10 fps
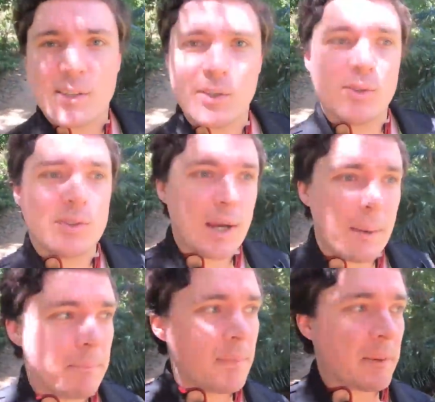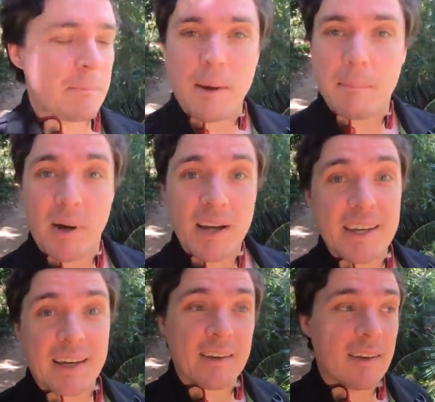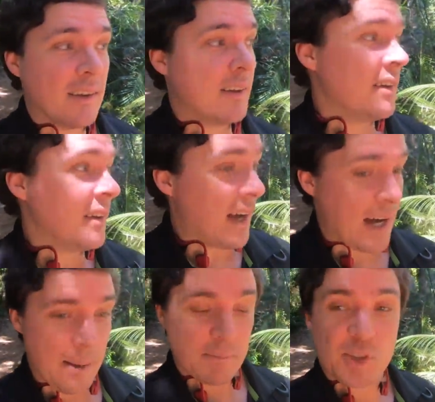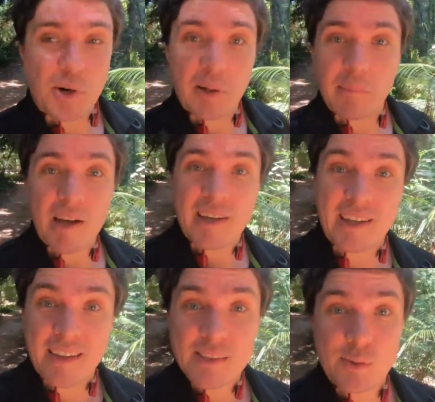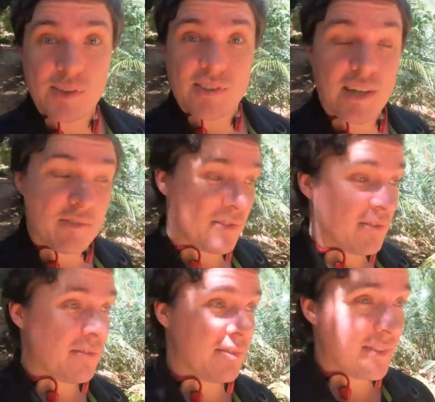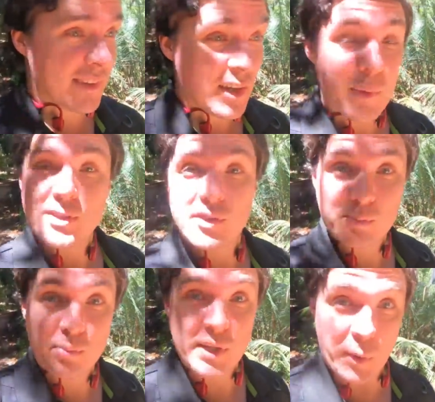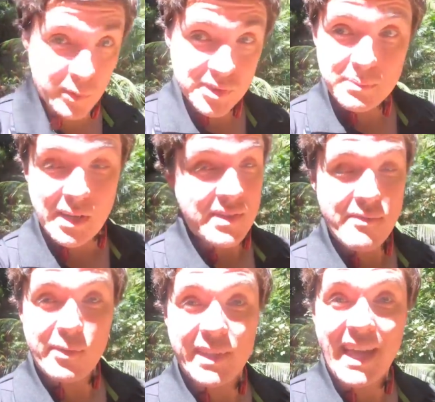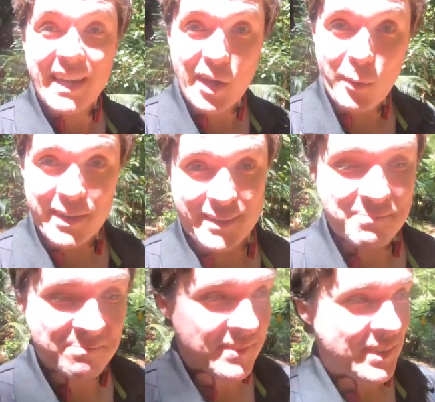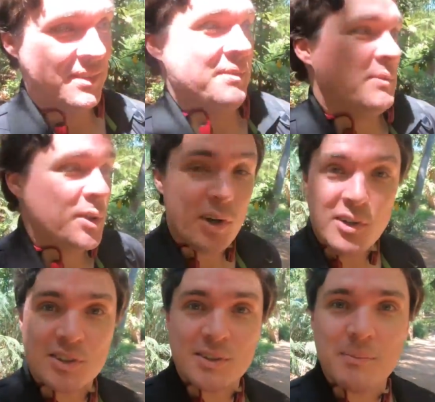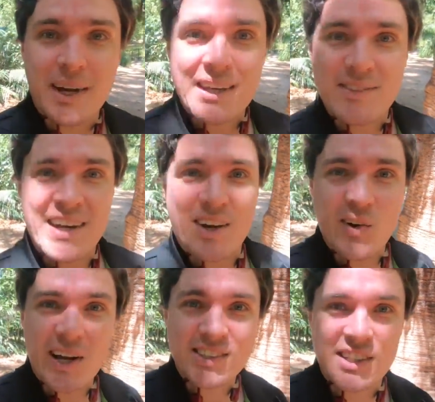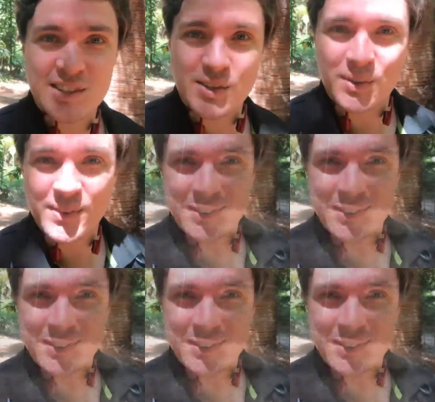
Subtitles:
into some like mountain biking, trail biking, that sort of stuff. That always looks pretty awesome, and I've never really had a go at it. Who knows, might get that a go next year too.